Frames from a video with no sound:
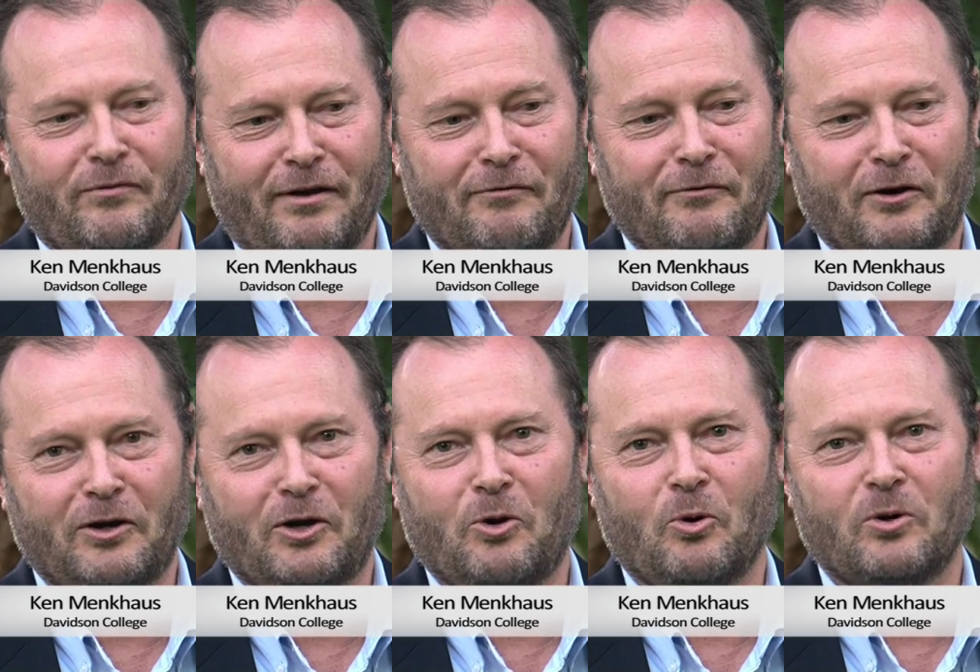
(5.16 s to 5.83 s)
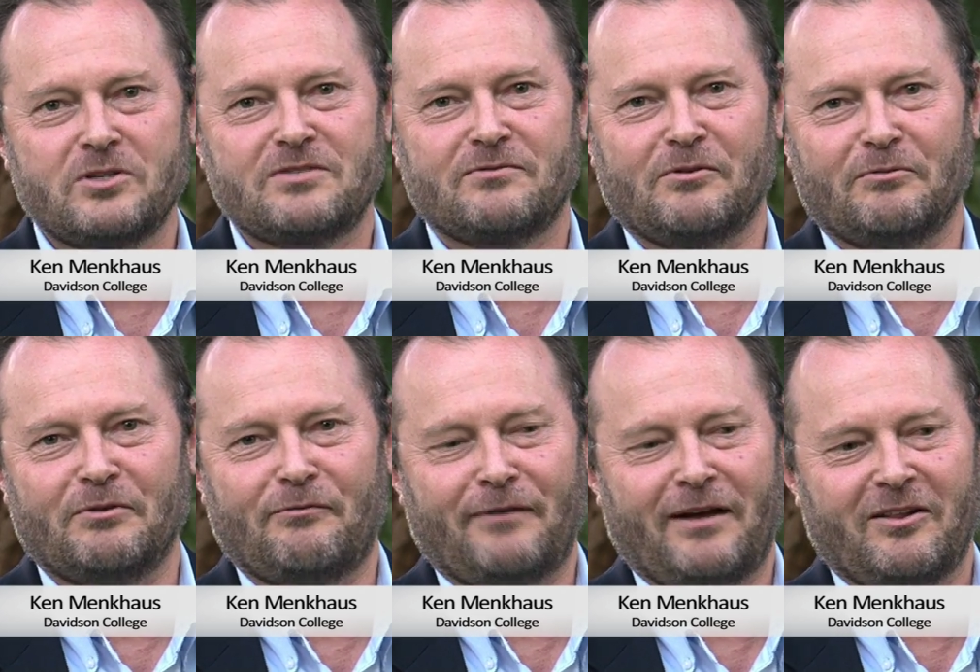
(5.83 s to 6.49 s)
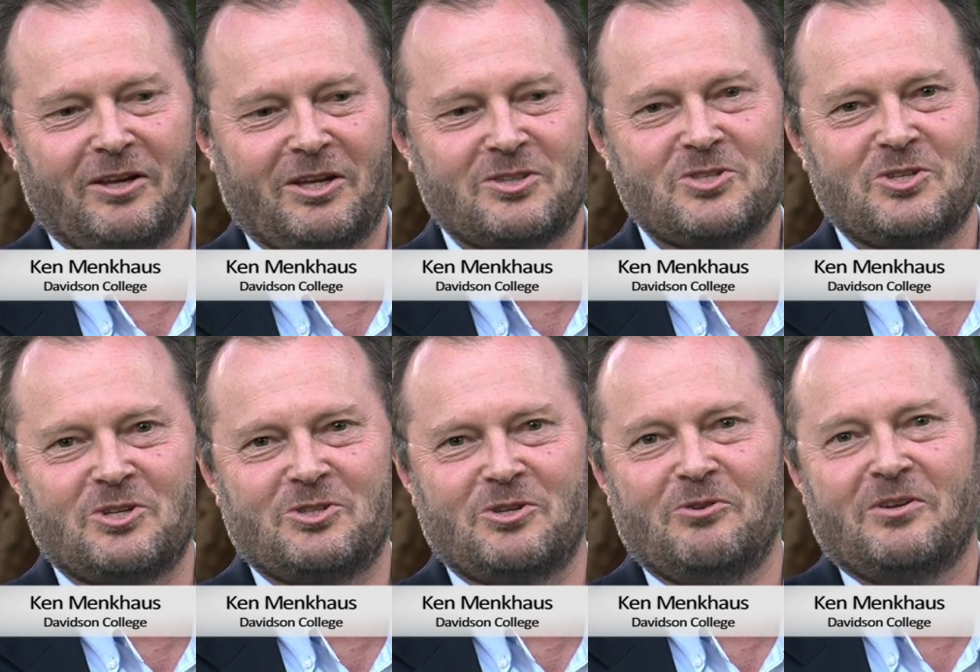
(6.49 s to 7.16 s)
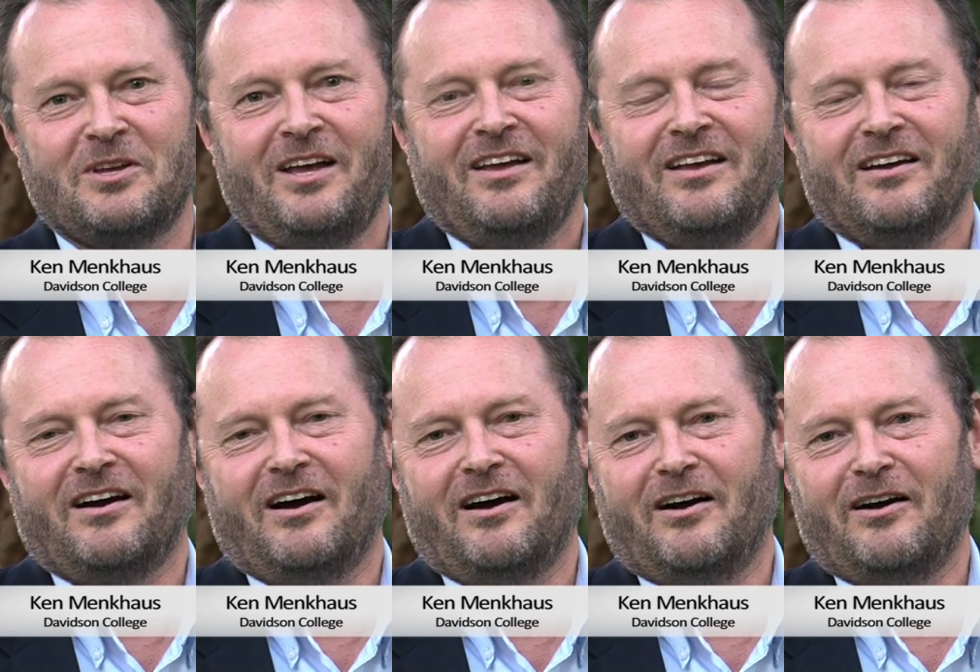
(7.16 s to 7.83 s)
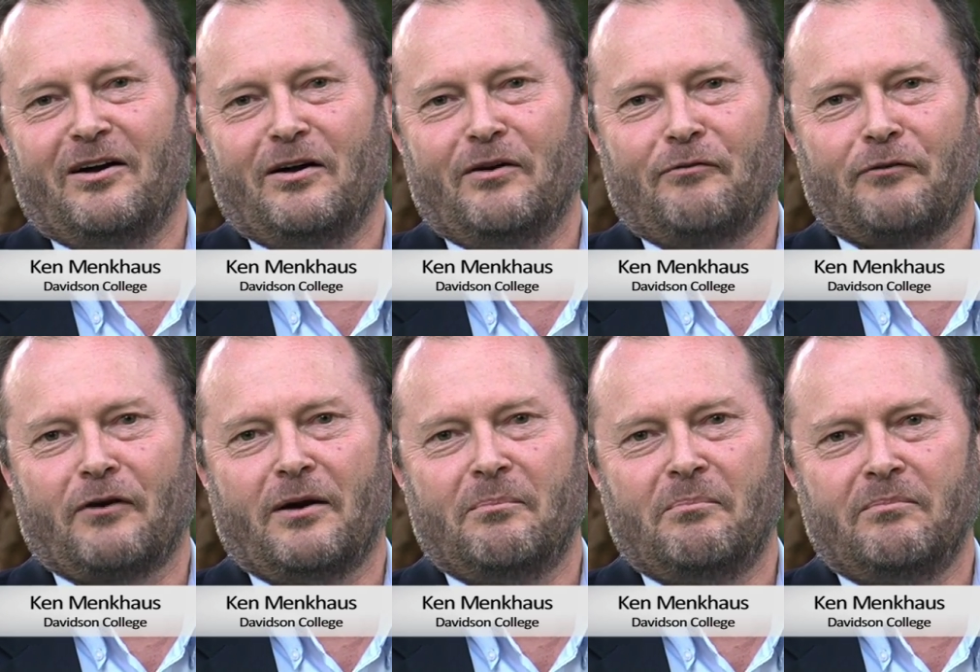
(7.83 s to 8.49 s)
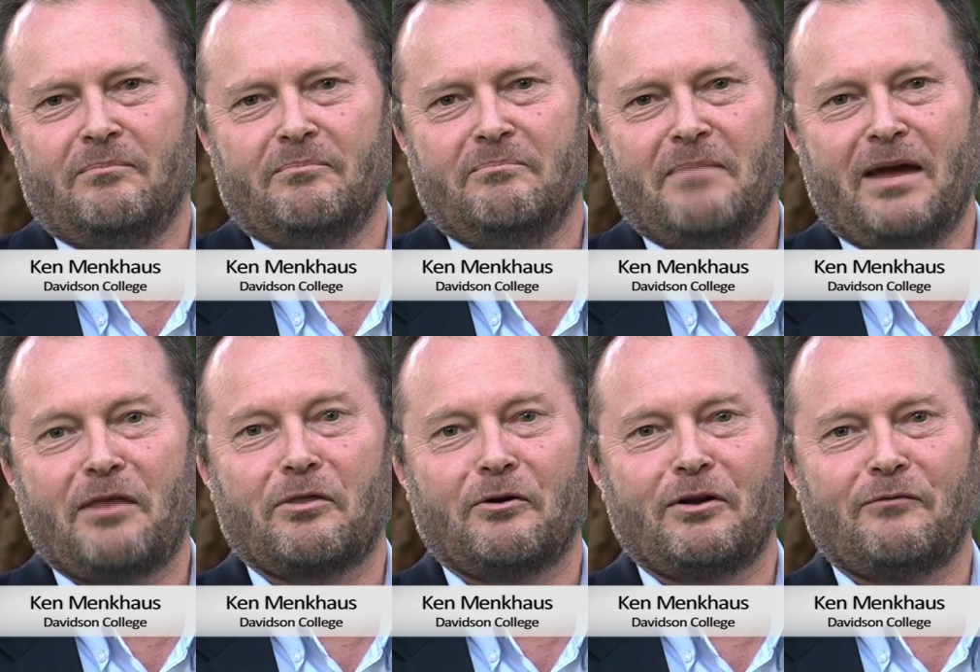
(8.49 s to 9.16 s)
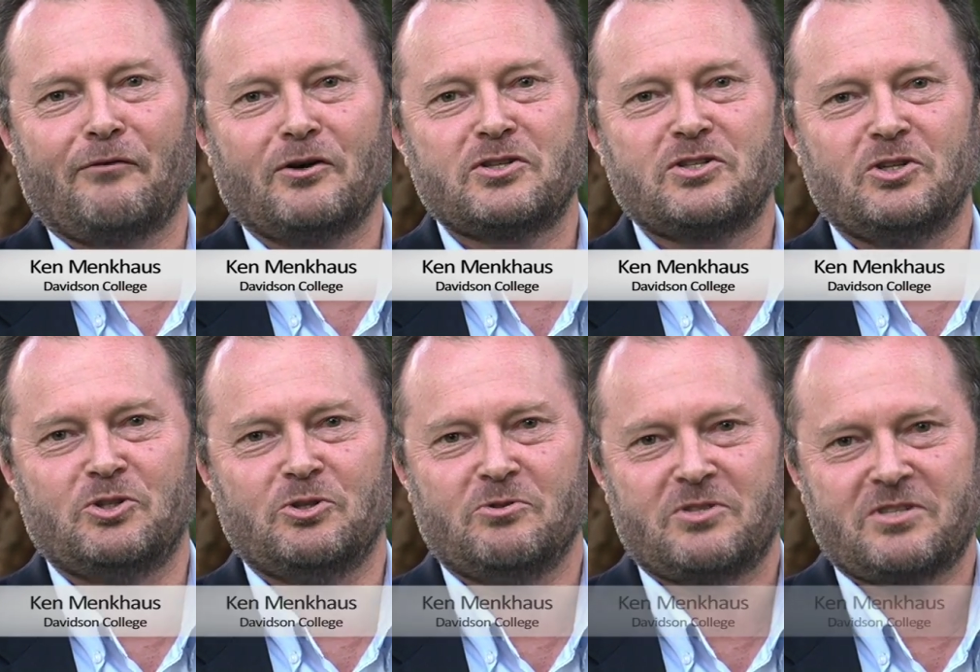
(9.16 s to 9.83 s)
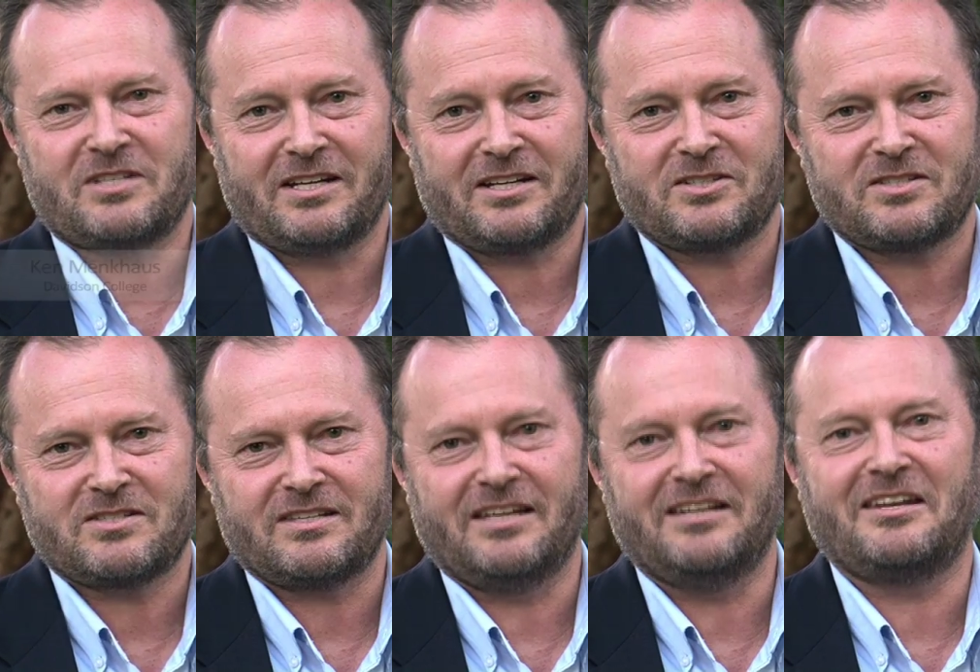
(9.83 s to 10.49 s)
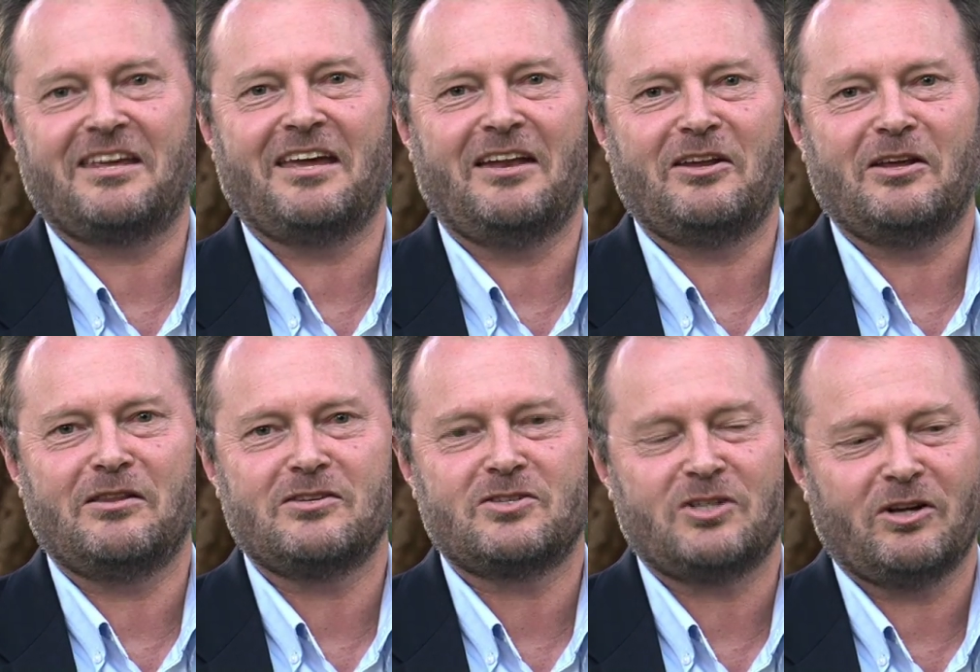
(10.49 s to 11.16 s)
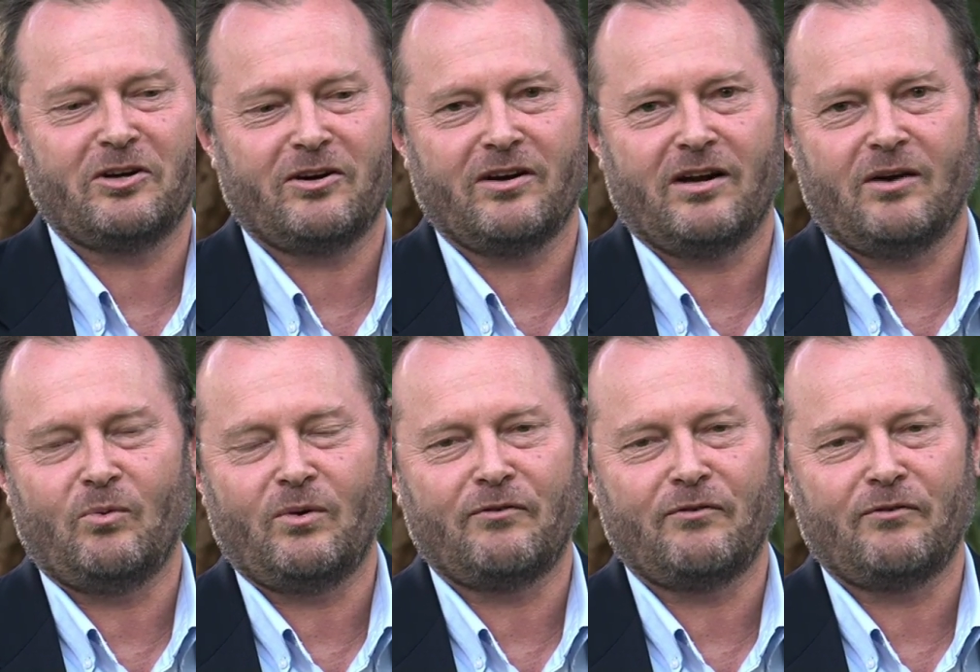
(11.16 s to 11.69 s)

of Africa course for the Rift Valley Institute from May 31st to June 6th in Kenya this year.